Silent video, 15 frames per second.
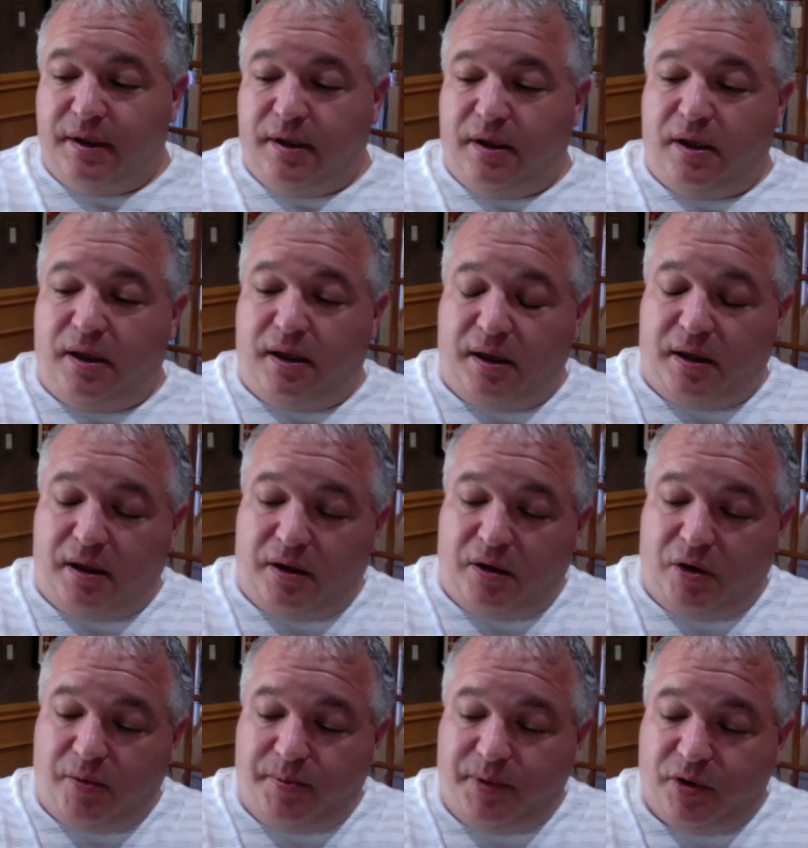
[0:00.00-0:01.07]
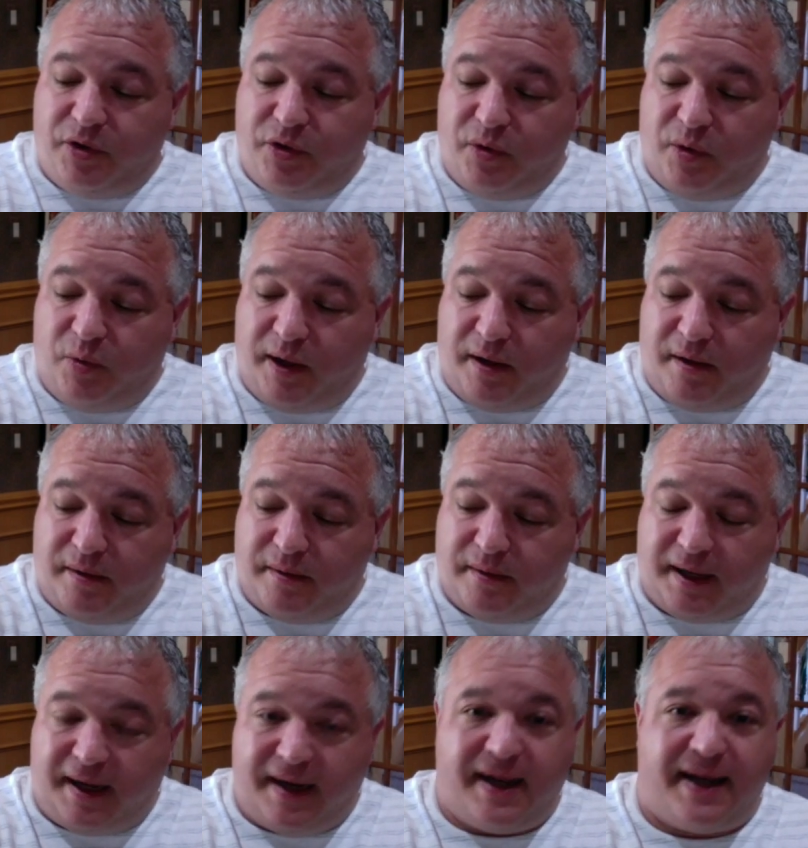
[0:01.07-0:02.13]
Uh, hope you're doing well.
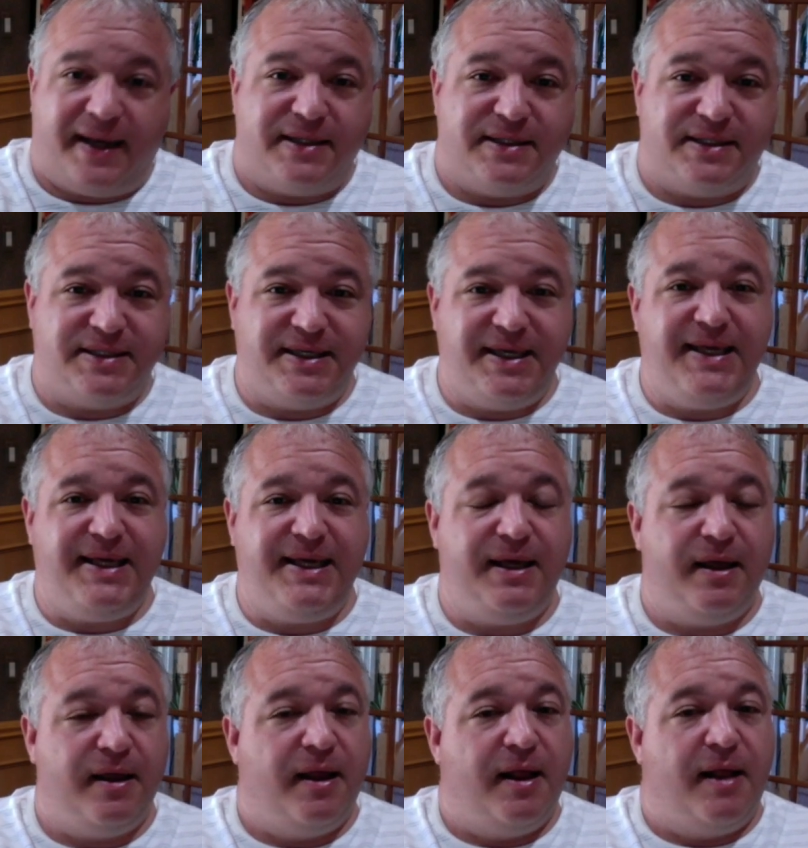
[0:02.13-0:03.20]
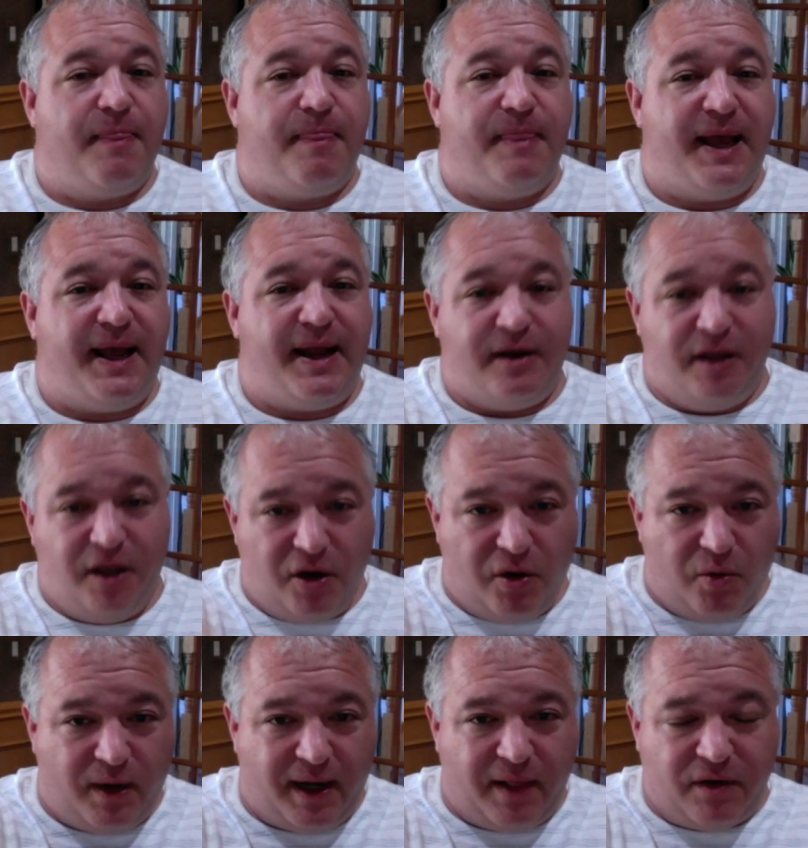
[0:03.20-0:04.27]
I, I can see that, you know,
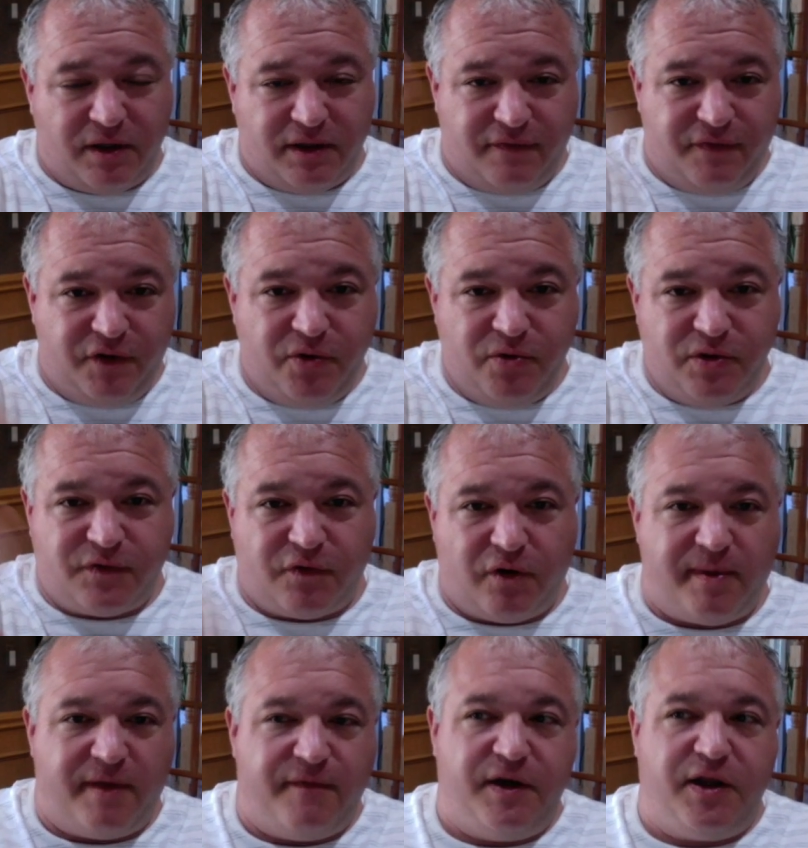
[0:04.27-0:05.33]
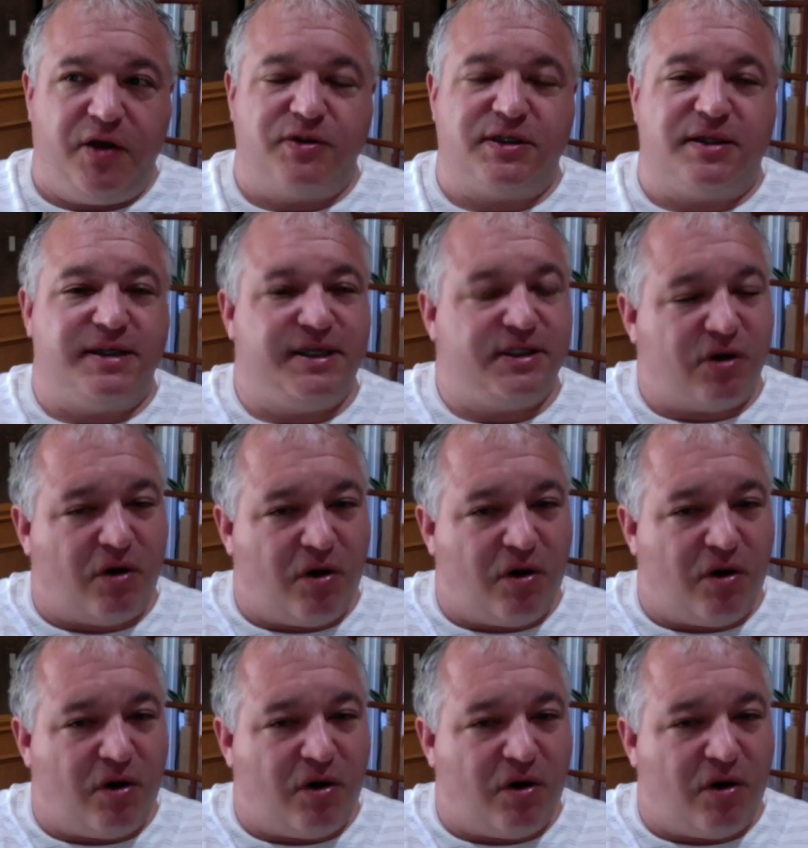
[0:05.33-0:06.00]
when I look at the views for all my videos, at least,